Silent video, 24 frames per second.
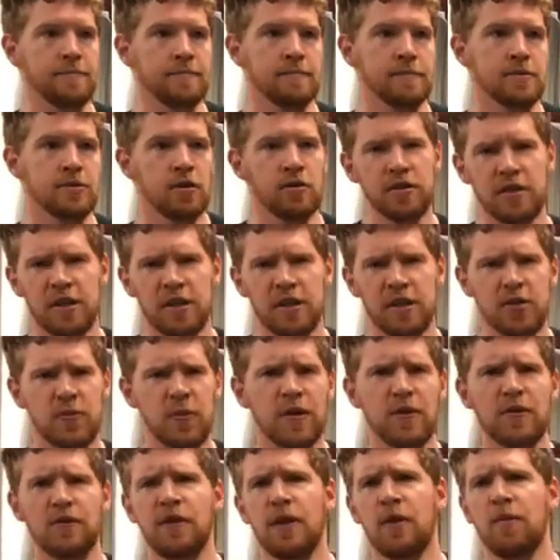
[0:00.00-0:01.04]
Certain yeast we
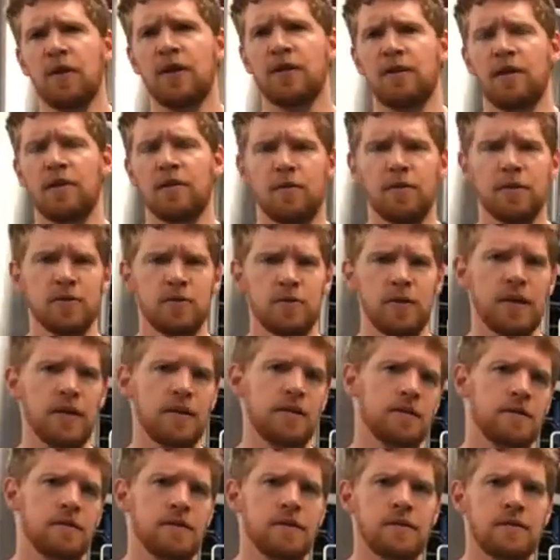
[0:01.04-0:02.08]
can do that with, other ones
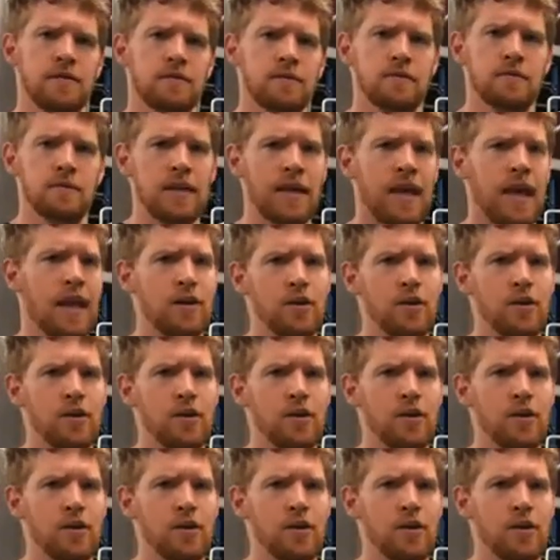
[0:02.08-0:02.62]
we can't